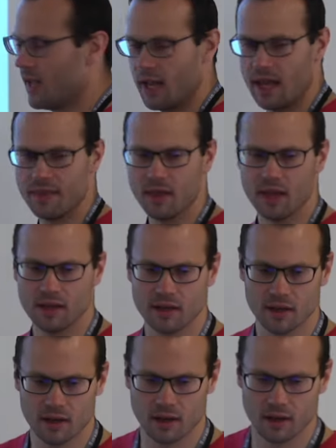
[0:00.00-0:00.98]
And then
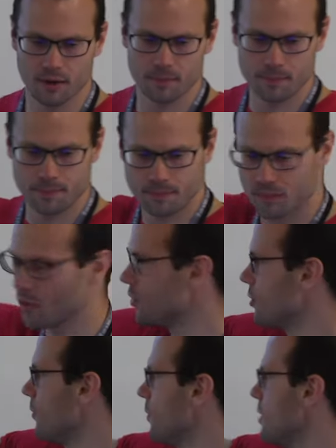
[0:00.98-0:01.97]
um,
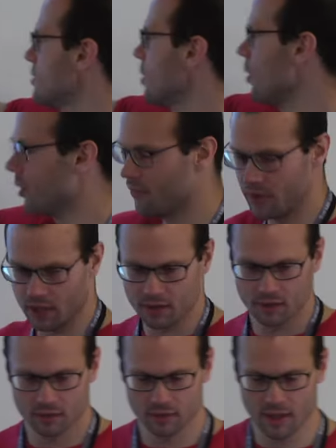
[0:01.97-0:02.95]
also for this call at the
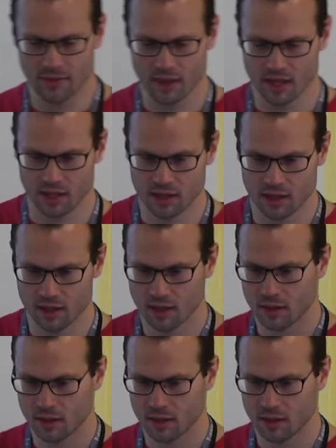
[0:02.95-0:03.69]
end.